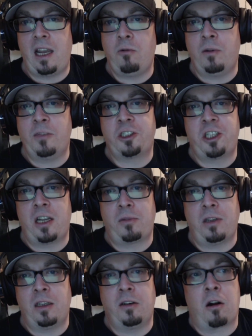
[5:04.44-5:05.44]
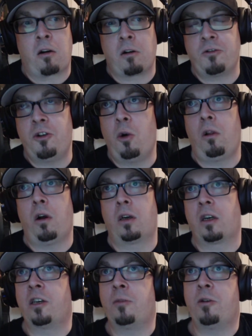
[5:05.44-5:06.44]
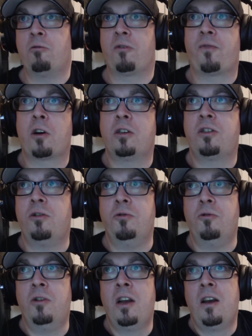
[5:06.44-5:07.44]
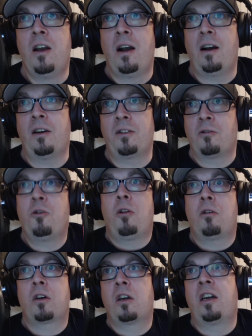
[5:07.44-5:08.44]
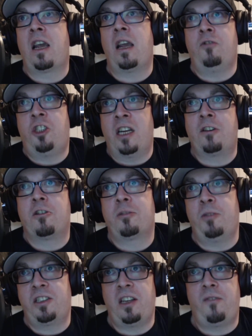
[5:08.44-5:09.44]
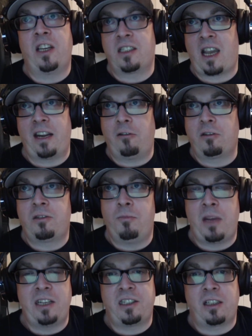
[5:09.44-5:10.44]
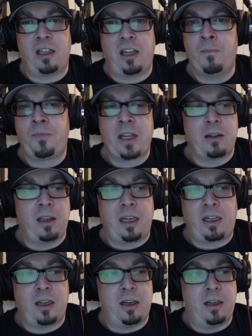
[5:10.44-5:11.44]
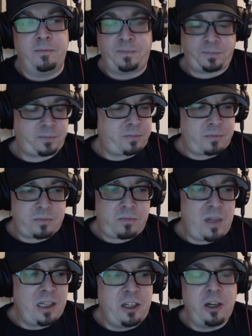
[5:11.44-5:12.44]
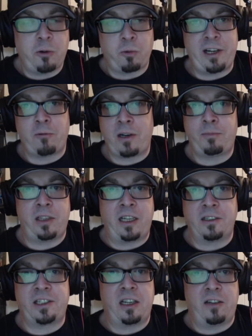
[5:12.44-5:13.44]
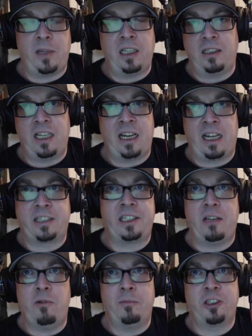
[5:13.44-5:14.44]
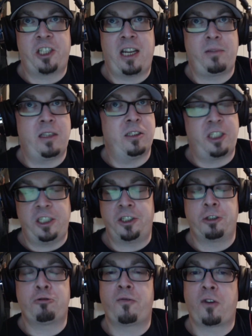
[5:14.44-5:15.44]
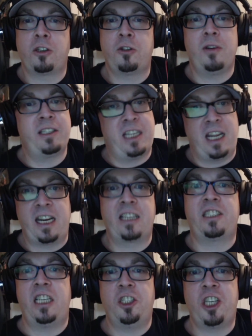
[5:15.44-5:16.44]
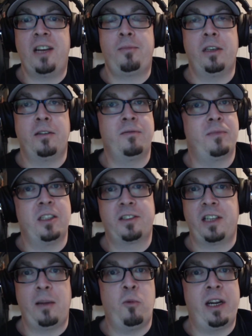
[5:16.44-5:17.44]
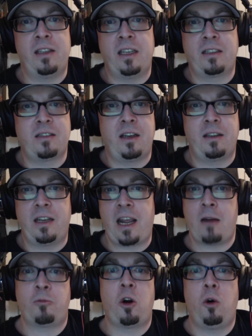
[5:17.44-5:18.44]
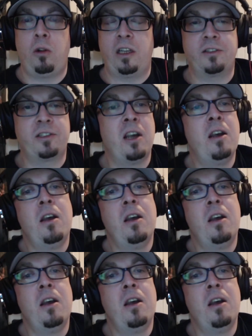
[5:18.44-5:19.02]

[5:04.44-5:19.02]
Women's Champion are no longer going to be referred to. They're no longer going to have gender-specific titles, basically. Like, Rhea Ripley, instead of being the NXT Women's Champion, she's just referred to as the NXT Champion, the same way that that Adam Cole is.